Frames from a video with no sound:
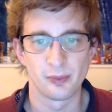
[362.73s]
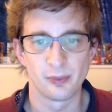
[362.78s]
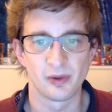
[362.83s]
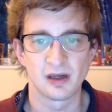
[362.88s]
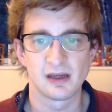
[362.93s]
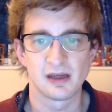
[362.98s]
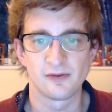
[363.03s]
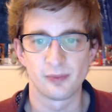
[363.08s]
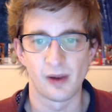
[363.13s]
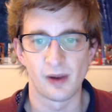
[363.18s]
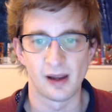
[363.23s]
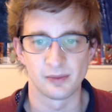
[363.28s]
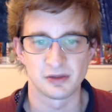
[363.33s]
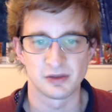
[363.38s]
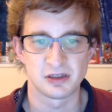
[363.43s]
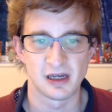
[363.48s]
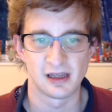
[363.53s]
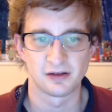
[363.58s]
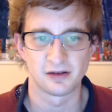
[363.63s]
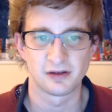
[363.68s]
believe Bam's
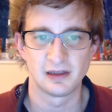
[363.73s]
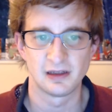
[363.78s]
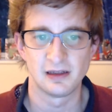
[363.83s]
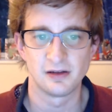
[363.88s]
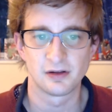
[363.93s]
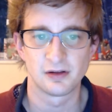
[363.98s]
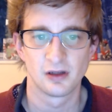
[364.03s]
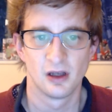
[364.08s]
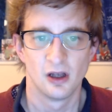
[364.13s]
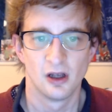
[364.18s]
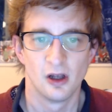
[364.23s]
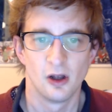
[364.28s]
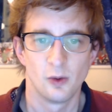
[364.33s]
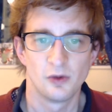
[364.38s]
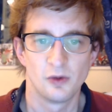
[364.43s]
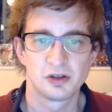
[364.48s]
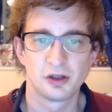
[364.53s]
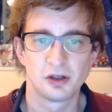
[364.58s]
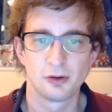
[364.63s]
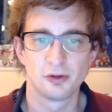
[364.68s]
chances,
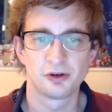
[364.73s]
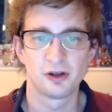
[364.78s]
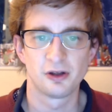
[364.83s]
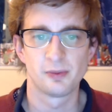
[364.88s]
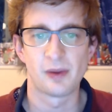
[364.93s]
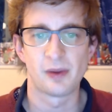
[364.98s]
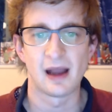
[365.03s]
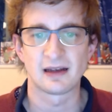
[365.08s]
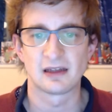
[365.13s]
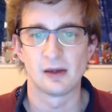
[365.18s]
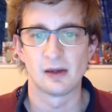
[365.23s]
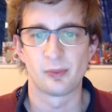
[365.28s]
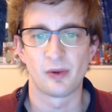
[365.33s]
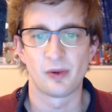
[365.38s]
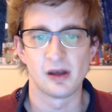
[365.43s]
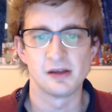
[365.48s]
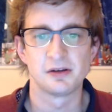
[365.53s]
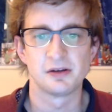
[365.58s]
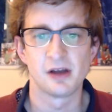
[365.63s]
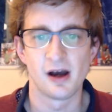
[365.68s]
which is also backed up by
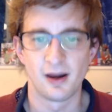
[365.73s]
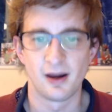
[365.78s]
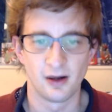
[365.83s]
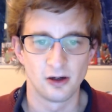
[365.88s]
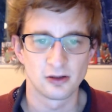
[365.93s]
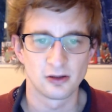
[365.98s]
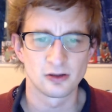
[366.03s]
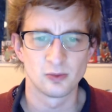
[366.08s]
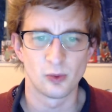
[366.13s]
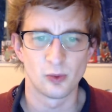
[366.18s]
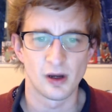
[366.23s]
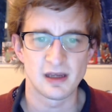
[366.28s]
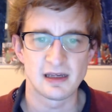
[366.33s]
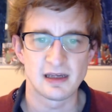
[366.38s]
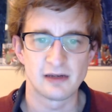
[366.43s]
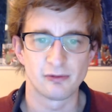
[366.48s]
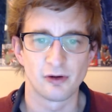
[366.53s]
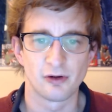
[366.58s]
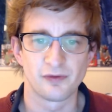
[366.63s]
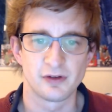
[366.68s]
his dialogue and why
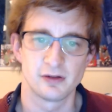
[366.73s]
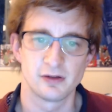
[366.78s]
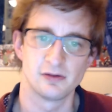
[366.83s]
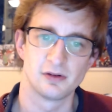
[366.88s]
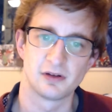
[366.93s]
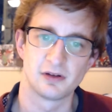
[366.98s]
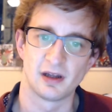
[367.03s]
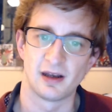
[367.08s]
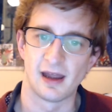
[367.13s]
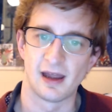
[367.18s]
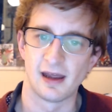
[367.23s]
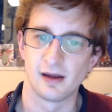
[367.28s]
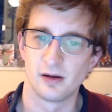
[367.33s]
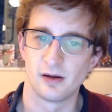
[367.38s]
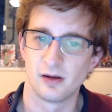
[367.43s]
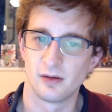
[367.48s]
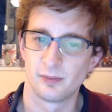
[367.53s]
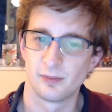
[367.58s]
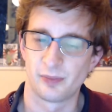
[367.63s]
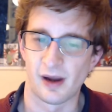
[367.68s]
he refused to let
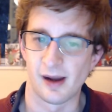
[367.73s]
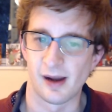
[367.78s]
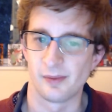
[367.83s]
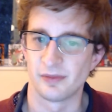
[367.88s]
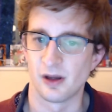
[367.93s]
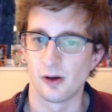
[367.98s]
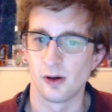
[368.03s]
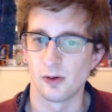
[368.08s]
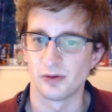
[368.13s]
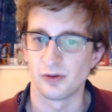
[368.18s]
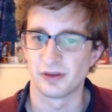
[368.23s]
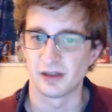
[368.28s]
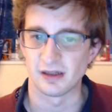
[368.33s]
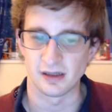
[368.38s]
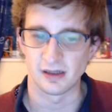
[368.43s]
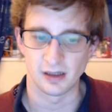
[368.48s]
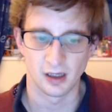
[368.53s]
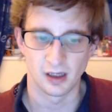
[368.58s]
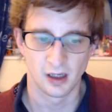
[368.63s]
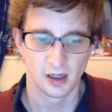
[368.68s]
Bam know
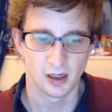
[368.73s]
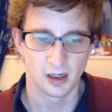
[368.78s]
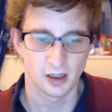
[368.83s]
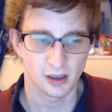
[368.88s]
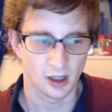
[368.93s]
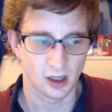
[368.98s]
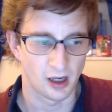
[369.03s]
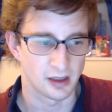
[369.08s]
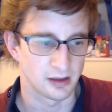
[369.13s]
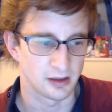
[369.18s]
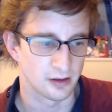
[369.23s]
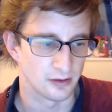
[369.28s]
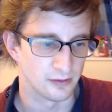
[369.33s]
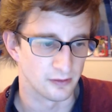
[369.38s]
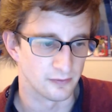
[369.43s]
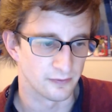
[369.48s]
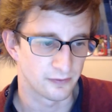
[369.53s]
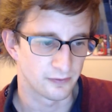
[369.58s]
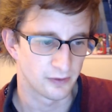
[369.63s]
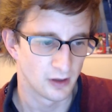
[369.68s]
the kind
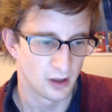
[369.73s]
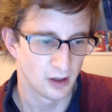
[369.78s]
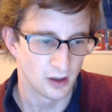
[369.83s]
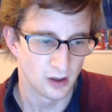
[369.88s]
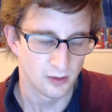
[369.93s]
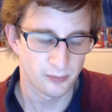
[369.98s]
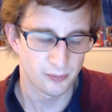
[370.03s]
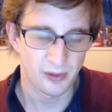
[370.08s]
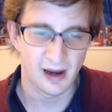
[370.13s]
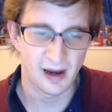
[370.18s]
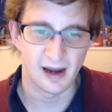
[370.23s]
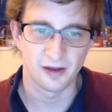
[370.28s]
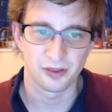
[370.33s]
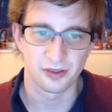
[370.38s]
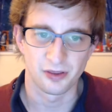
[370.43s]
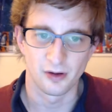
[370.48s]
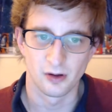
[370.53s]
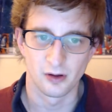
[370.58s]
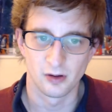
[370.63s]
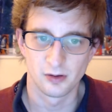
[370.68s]
of
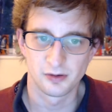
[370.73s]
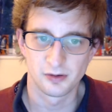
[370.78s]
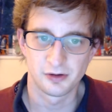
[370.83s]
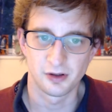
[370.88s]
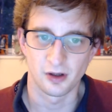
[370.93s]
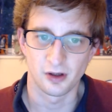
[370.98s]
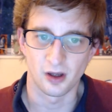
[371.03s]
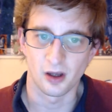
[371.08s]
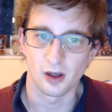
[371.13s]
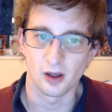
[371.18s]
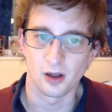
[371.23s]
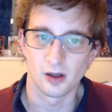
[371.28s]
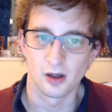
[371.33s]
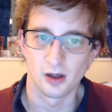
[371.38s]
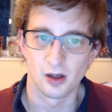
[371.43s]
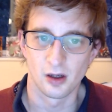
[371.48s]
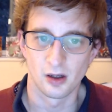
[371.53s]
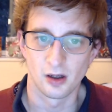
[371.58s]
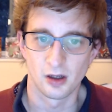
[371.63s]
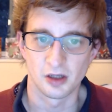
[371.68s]
path to
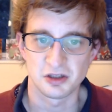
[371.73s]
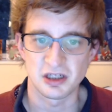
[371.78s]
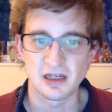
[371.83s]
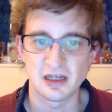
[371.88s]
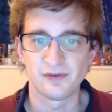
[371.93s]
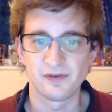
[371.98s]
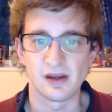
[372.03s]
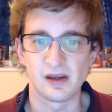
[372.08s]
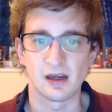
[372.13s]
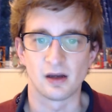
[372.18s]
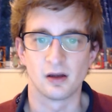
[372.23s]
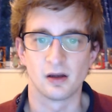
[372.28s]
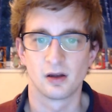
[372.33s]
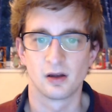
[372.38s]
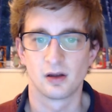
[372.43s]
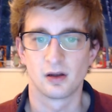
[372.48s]
achieving